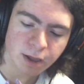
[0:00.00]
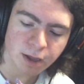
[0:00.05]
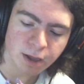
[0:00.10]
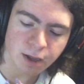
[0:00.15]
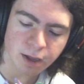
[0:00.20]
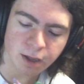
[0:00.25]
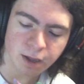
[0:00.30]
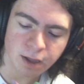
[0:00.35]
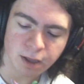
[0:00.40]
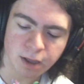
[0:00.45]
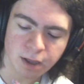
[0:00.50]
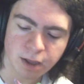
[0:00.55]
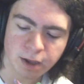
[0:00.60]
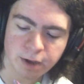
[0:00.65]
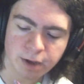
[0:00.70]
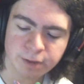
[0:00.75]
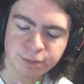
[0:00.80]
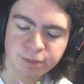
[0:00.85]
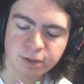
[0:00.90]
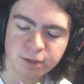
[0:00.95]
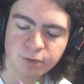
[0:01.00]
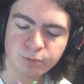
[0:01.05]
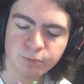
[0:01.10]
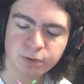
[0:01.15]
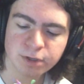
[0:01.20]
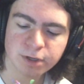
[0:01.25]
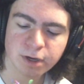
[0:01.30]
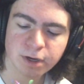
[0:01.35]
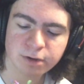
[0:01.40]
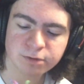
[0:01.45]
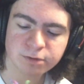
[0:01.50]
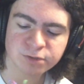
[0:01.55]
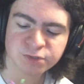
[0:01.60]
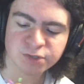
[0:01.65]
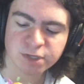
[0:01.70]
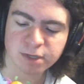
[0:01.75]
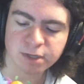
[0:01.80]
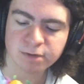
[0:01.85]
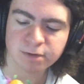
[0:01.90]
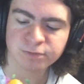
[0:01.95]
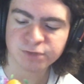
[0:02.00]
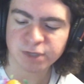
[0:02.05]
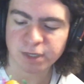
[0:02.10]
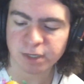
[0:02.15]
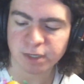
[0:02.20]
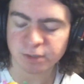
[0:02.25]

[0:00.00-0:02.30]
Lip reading: I think we got ourselves a